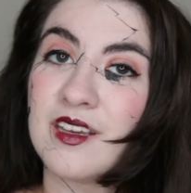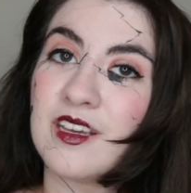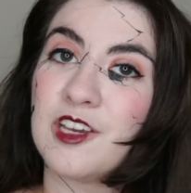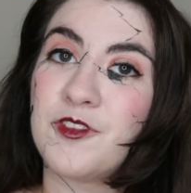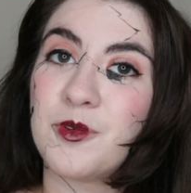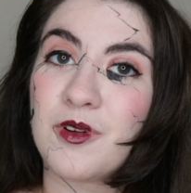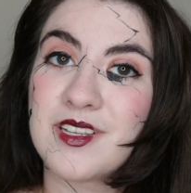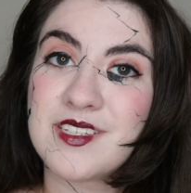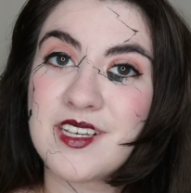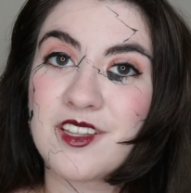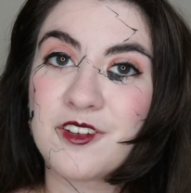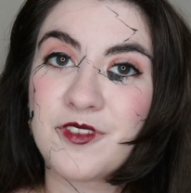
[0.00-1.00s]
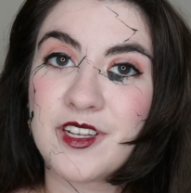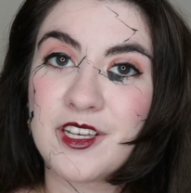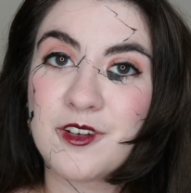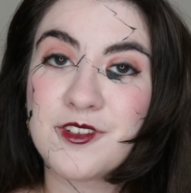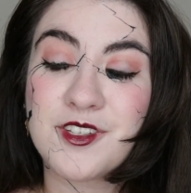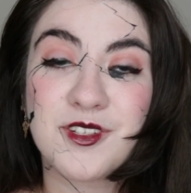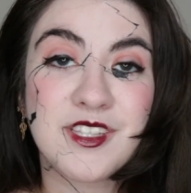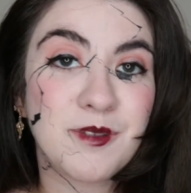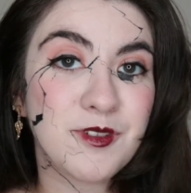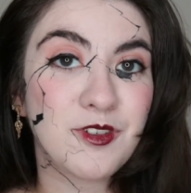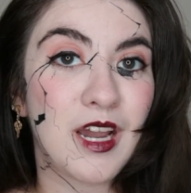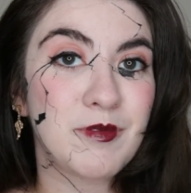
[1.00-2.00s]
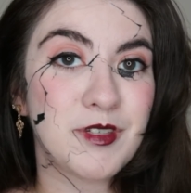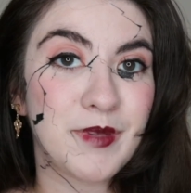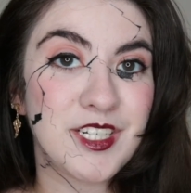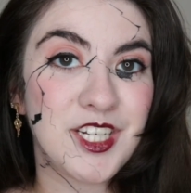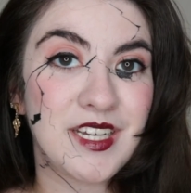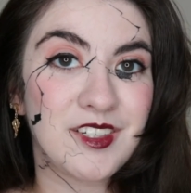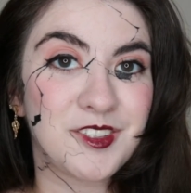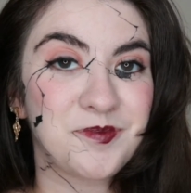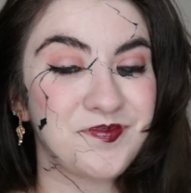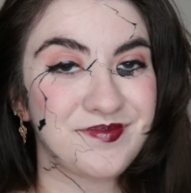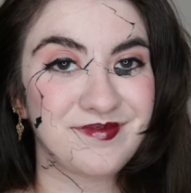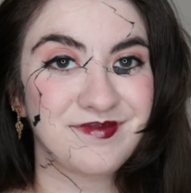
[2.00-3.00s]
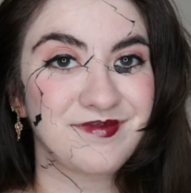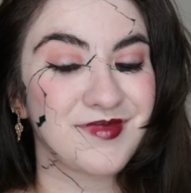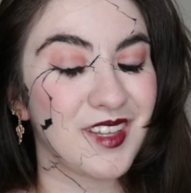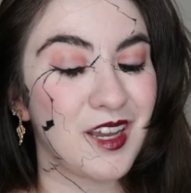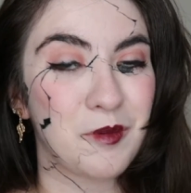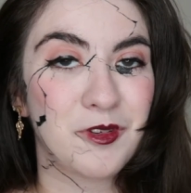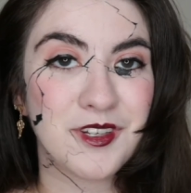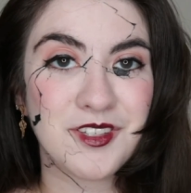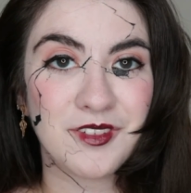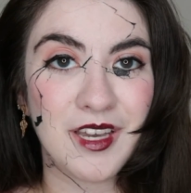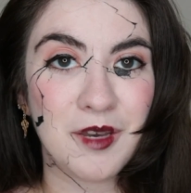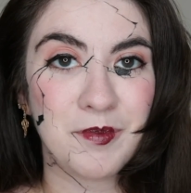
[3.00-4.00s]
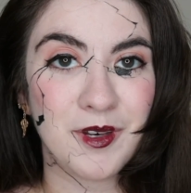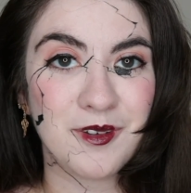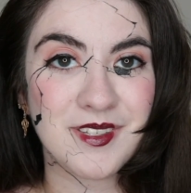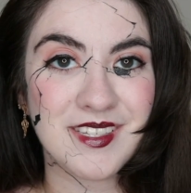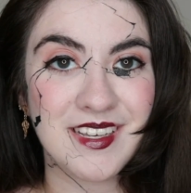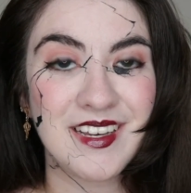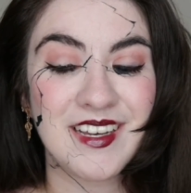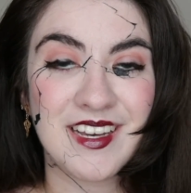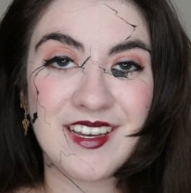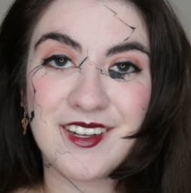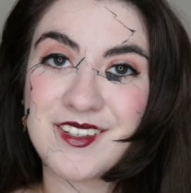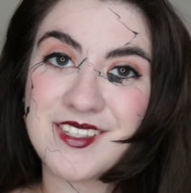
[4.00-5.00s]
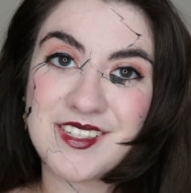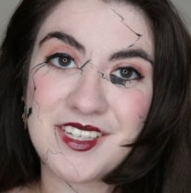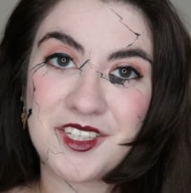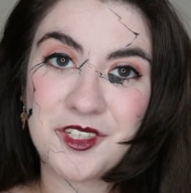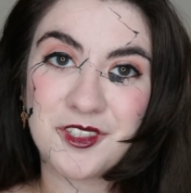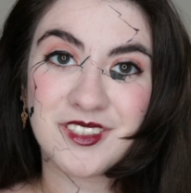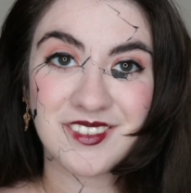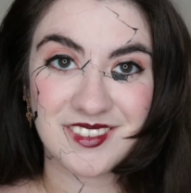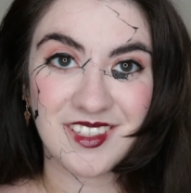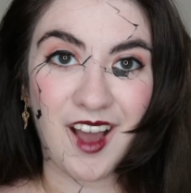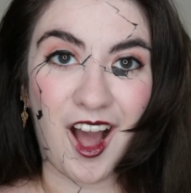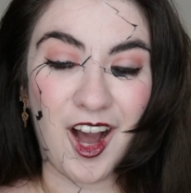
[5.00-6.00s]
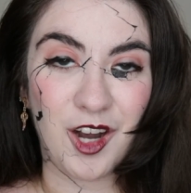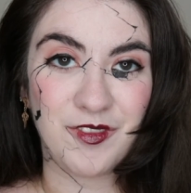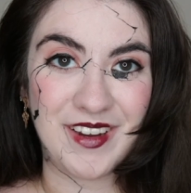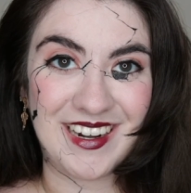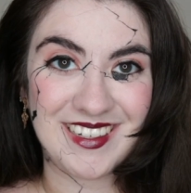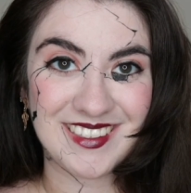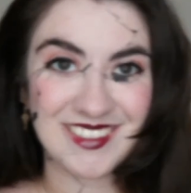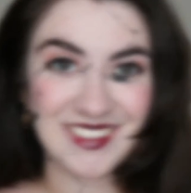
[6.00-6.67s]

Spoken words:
If you want to see other videos, you can subscribe to my channel. I'm Crystal Campos, and I'll see you off air.